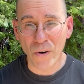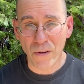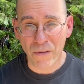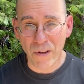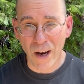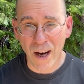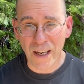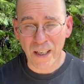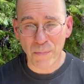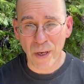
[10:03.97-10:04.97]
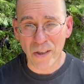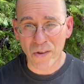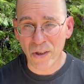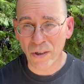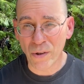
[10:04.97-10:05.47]
thought and meant
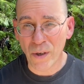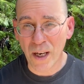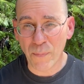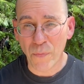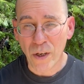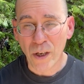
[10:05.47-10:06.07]
to